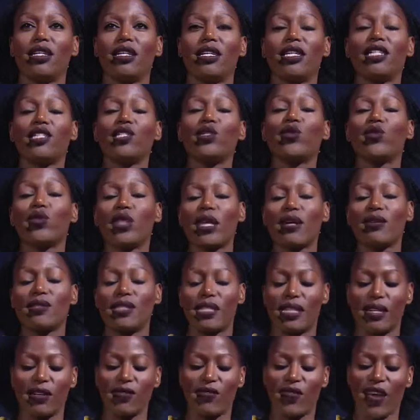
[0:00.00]
In
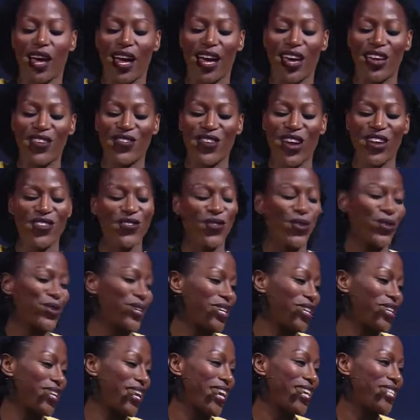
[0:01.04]
2005, I wrote
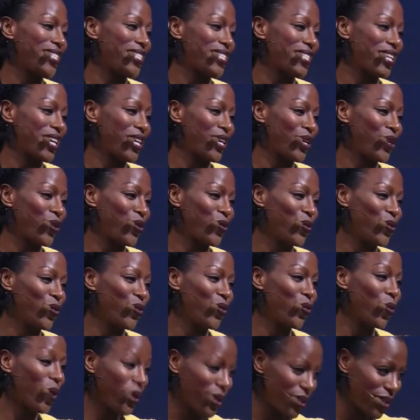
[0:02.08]
an essay,
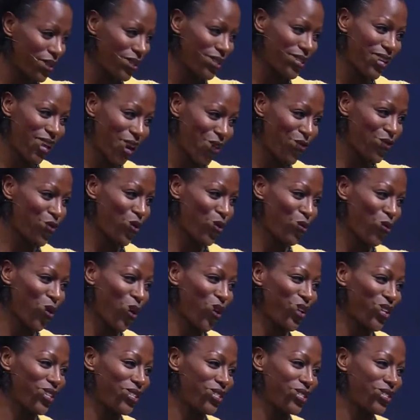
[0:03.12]
What is an
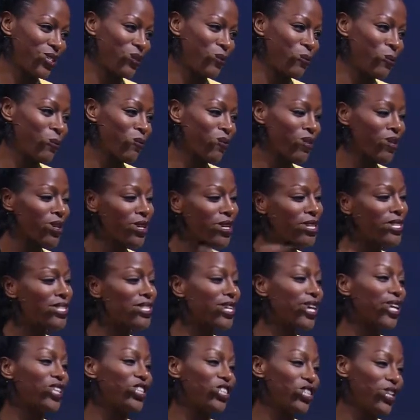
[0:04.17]
Afropolitan?,
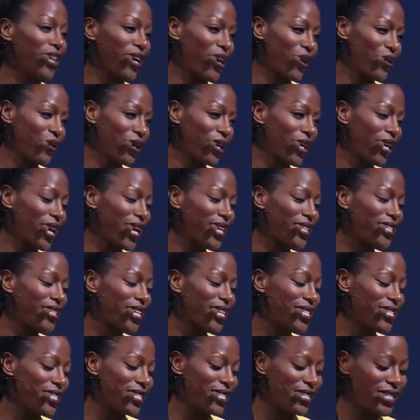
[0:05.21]
sketching out an
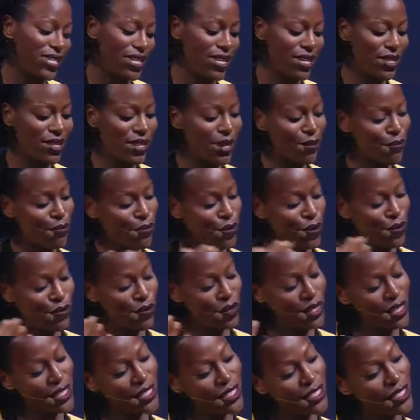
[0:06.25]
identity that
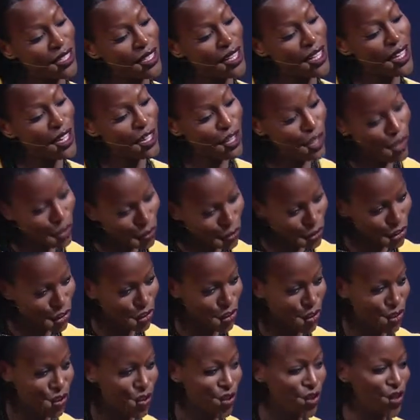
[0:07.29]
privileged
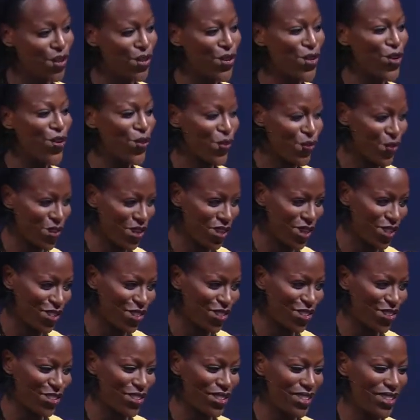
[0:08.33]
culture over
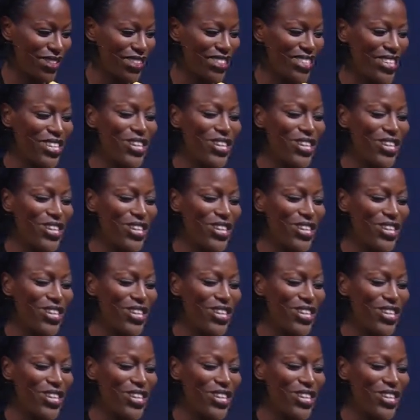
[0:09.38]
country.